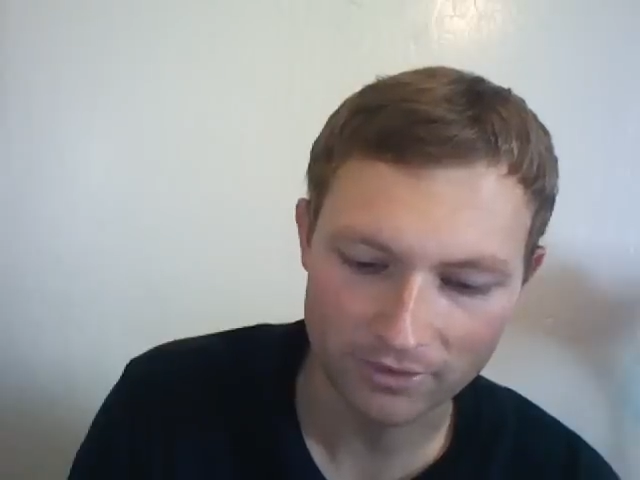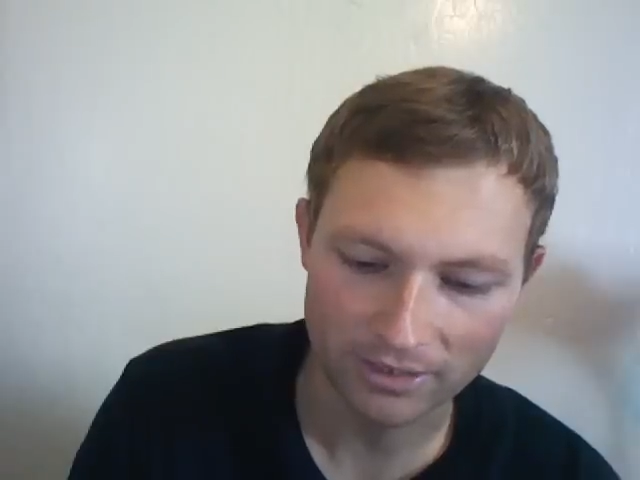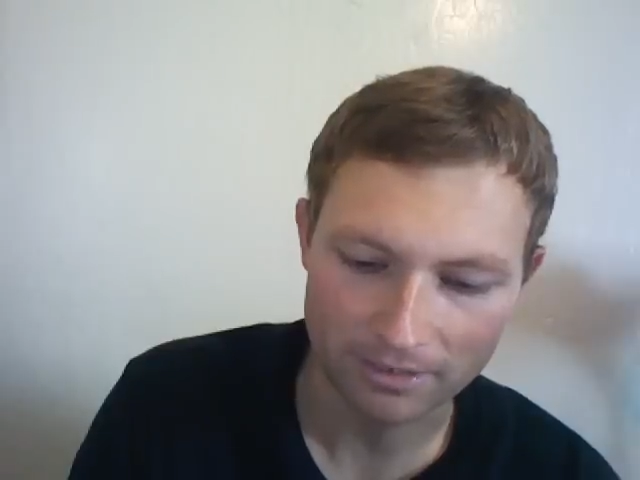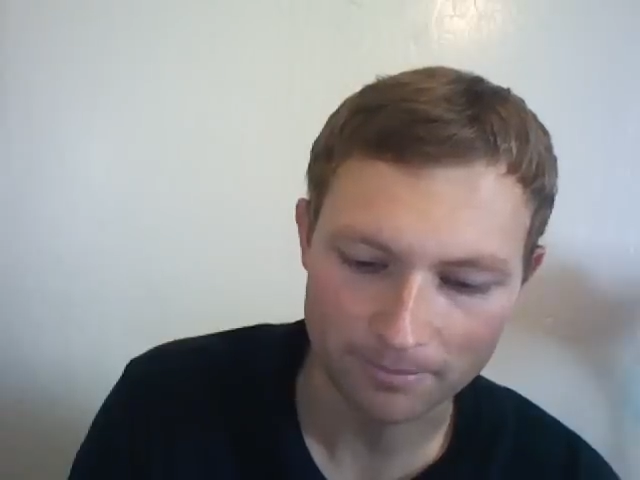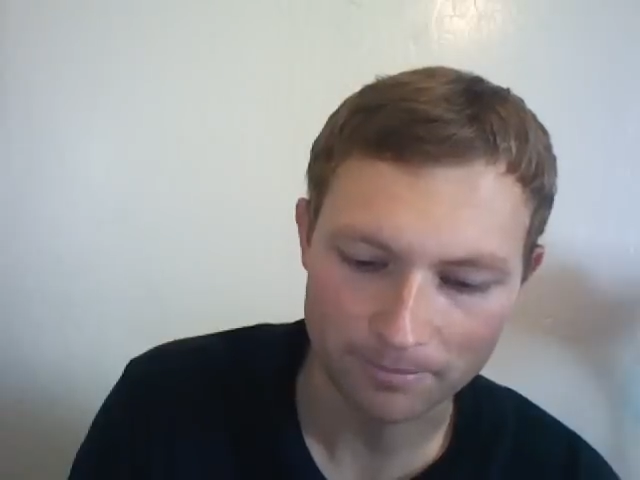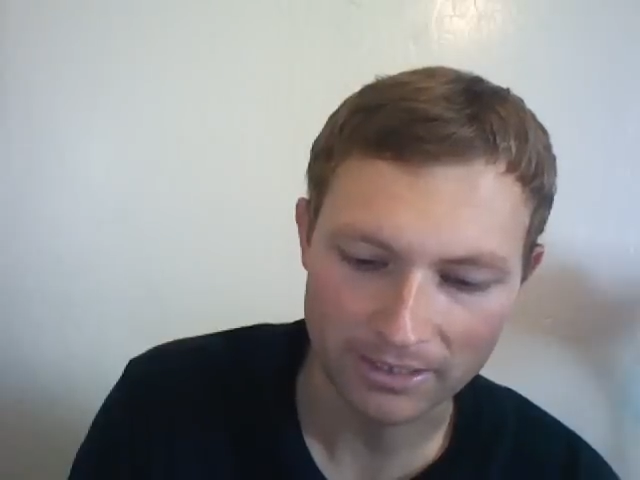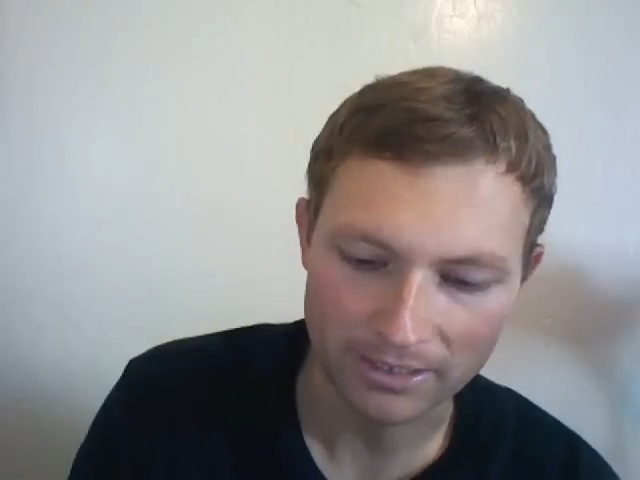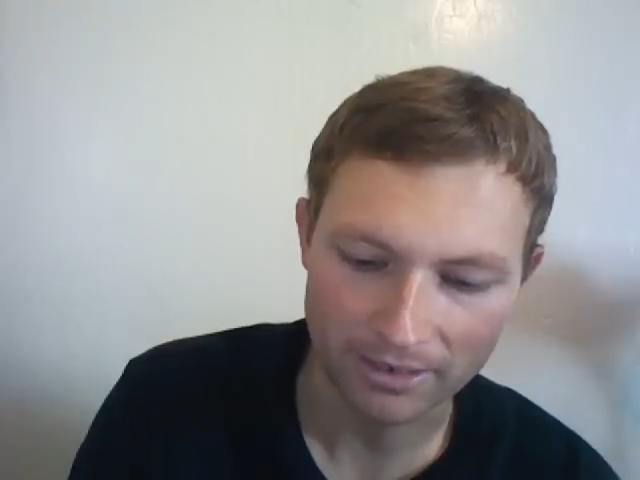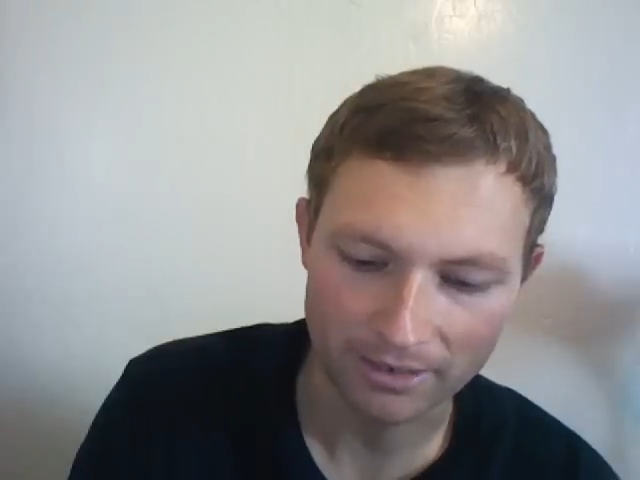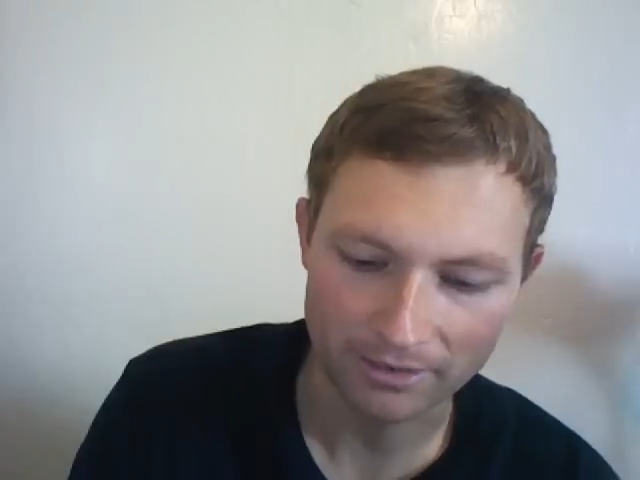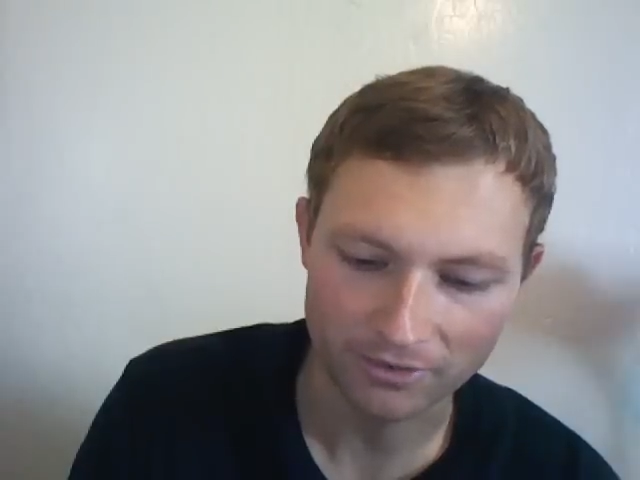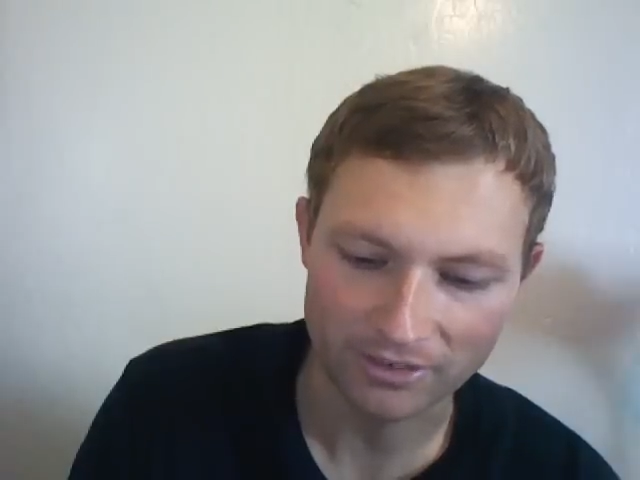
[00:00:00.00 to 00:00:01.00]
to him
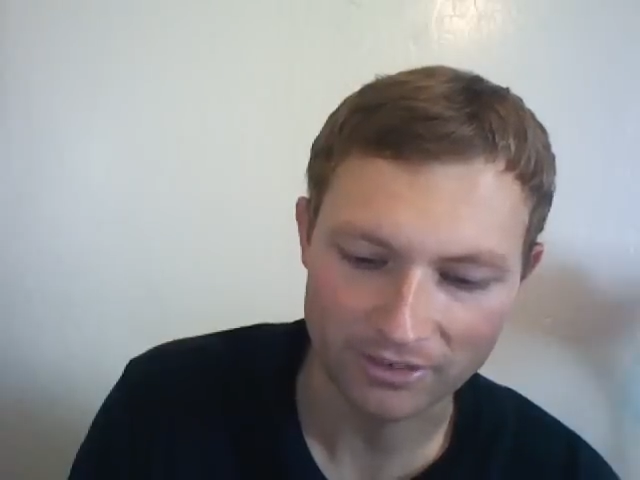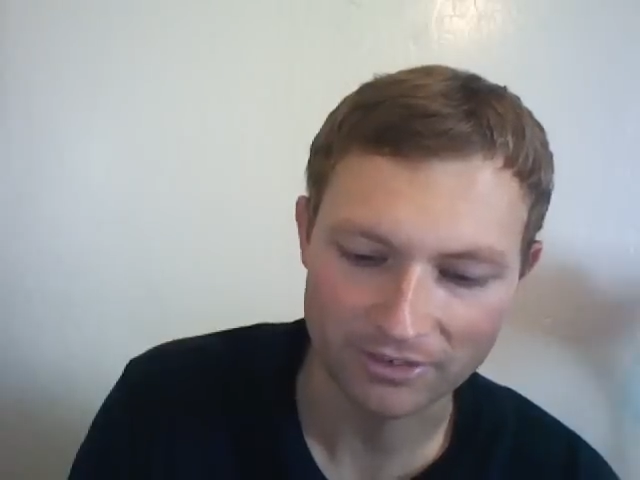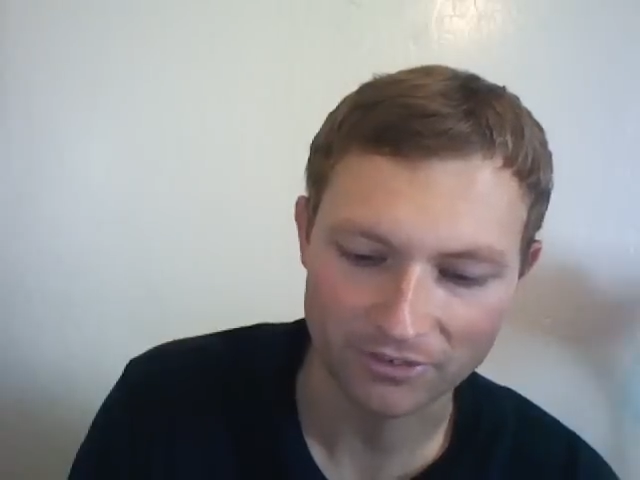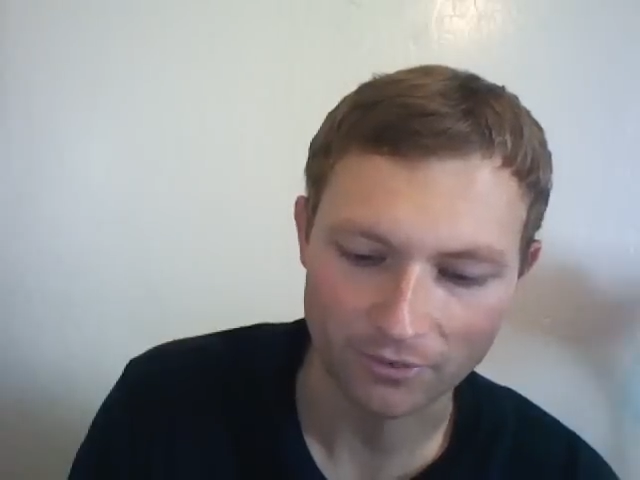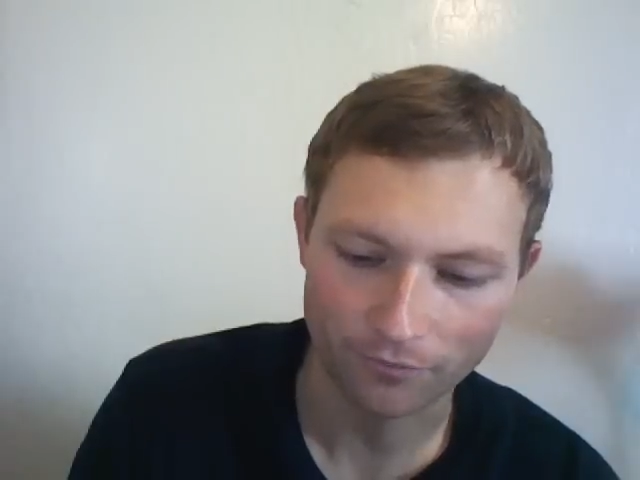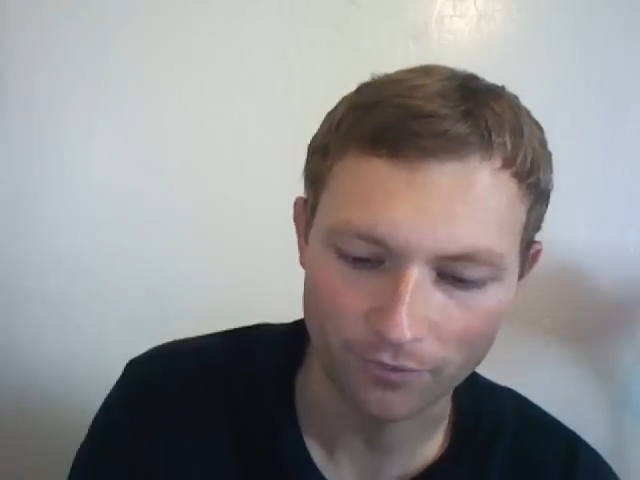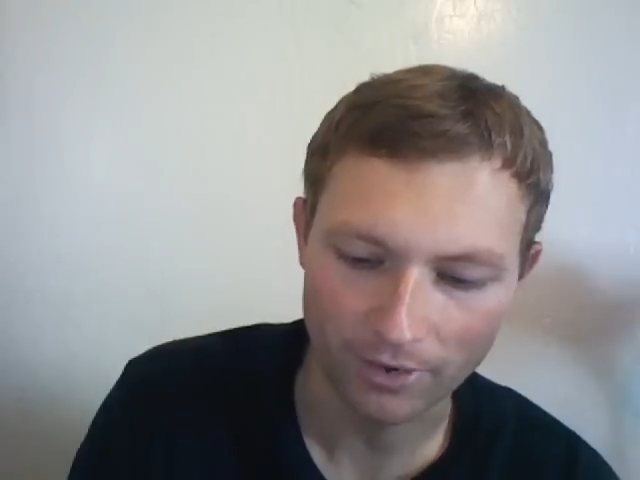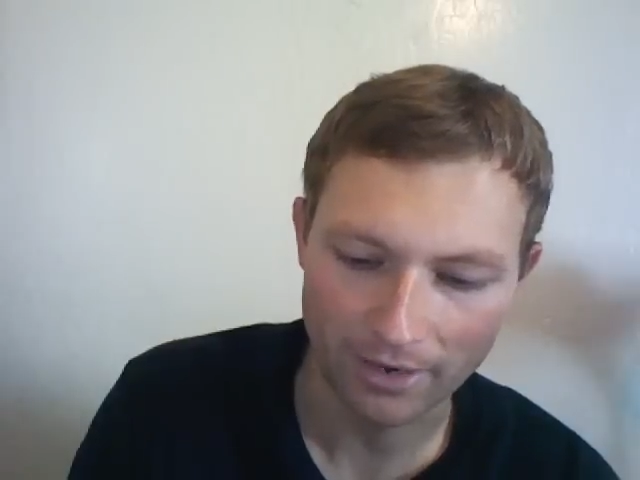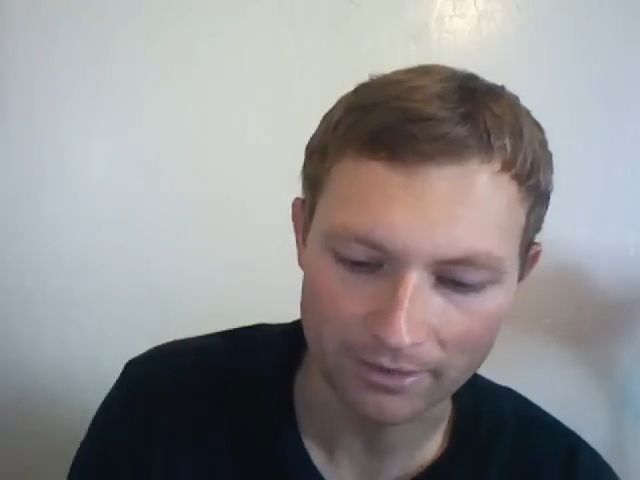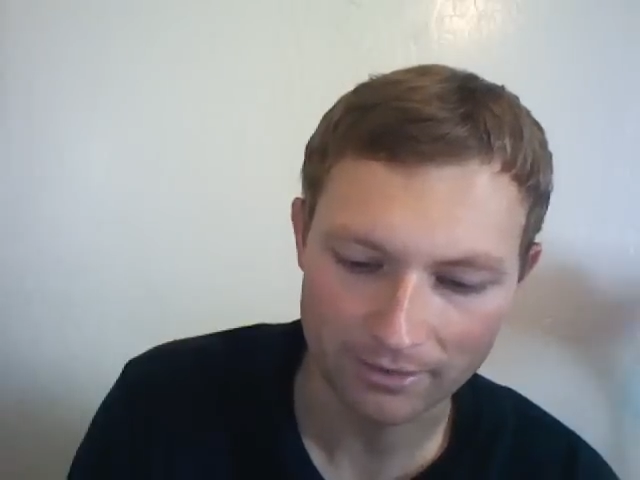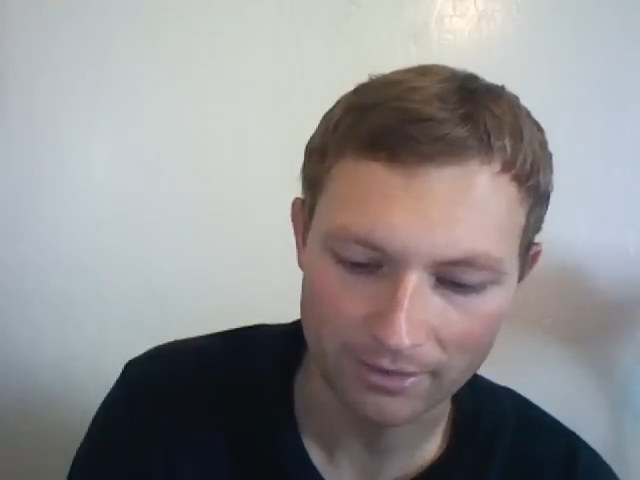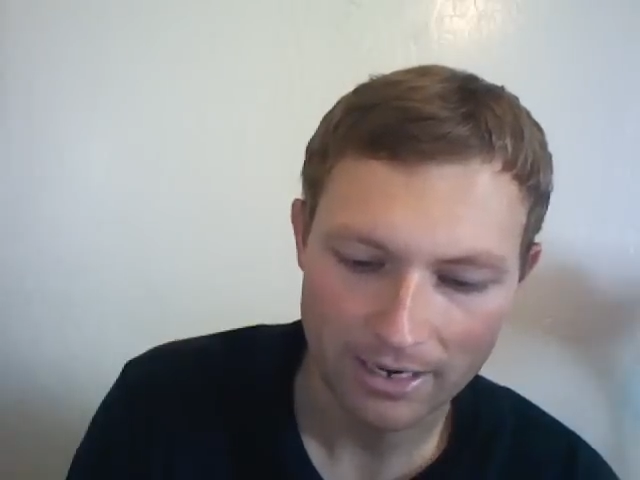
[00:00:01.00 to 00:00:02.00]
because he is a
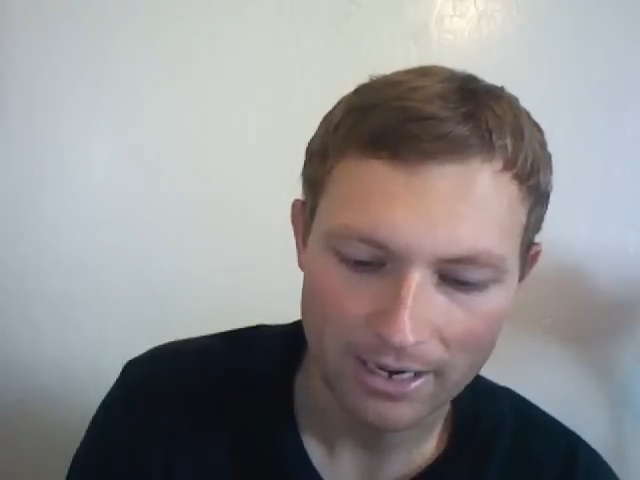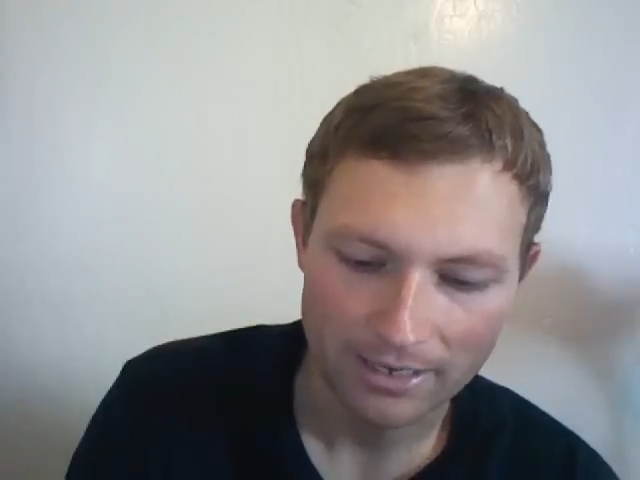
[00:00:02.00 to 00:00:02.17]
friend,